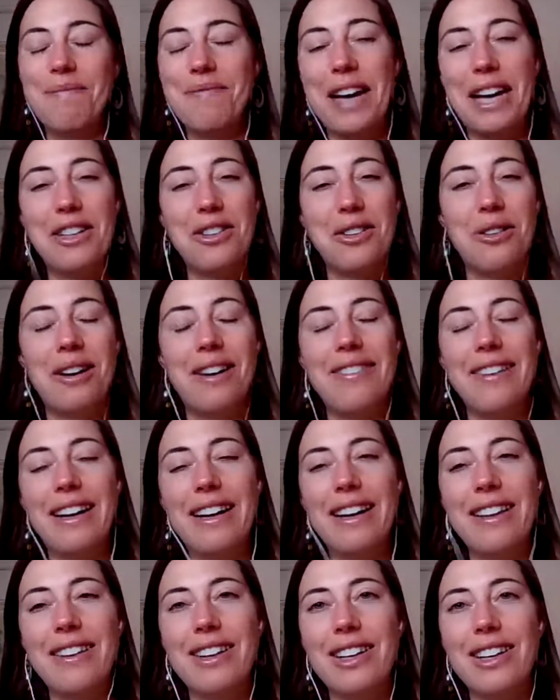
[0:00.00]
um, I don't have
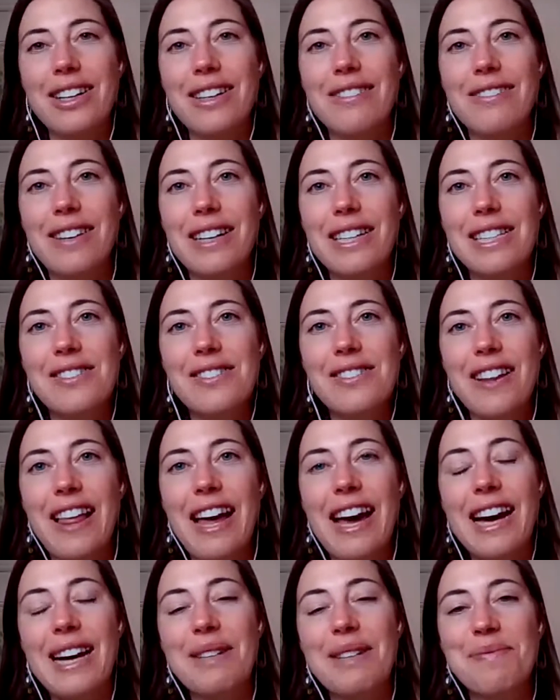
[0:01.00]
any other good advice for
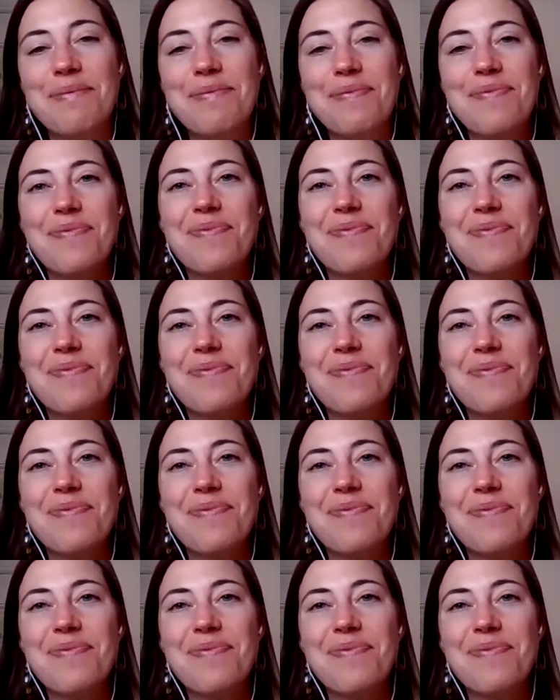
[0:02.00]
that.